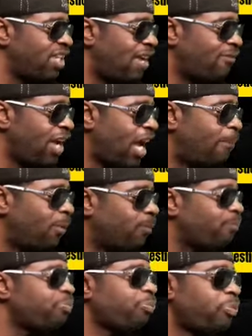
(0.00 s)
Neve
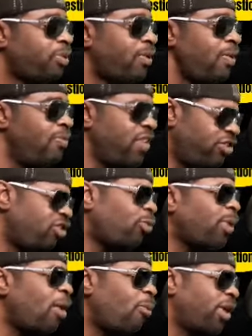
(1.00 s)
Campbell. This is
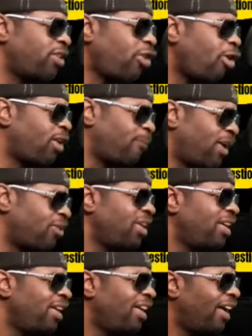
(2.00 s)
what I want to talk about.
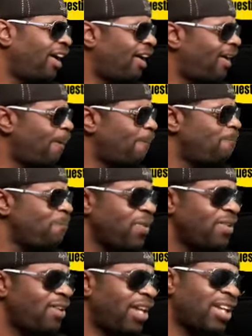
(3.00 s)

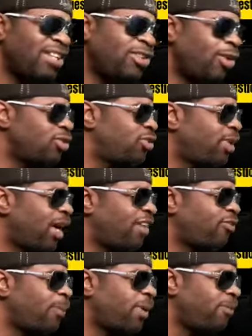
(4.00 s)
Like I told you
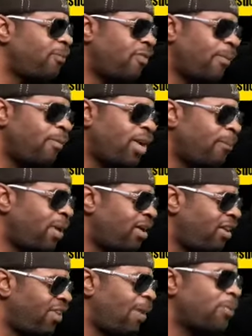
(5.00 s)
guys from one of my
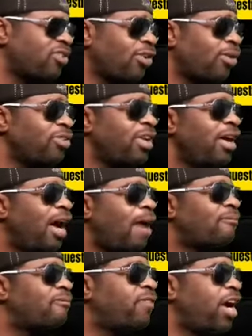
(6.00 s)
other episodes,
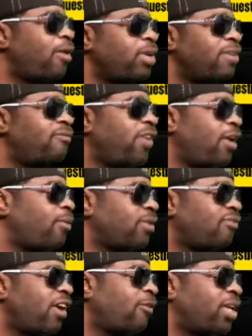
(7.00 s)
I'm very, very,
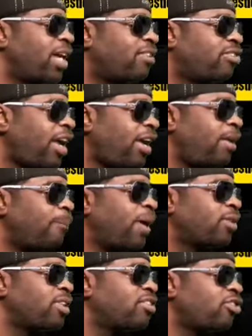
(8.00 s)
very excited
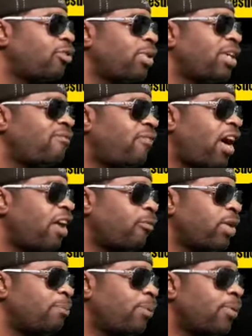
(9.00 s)
about this Scream 5
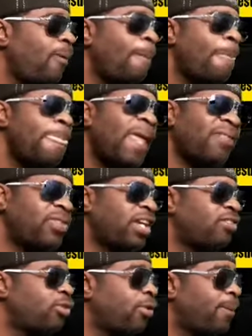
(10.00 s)
reboot. I
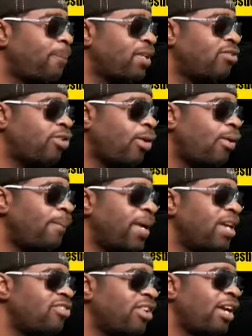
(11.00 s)
think it's going to be so
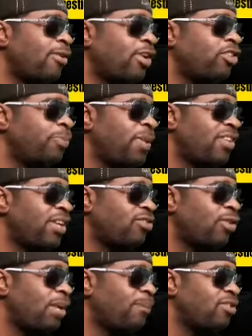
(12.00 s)
amazing. I think it's
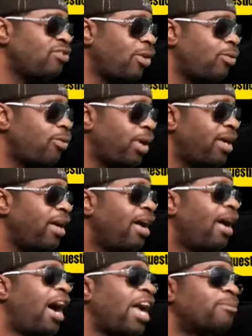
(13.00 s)
going to be so great.
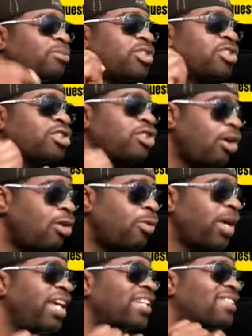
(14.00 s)
I am
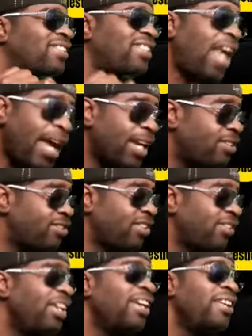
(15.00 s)
so excited
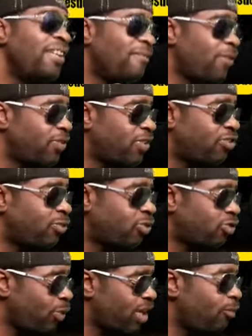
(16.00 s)
for this
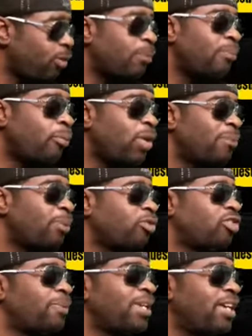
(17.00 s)
Scream
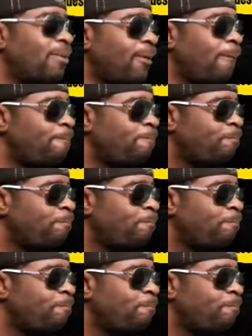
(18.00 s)
reboot to be coming.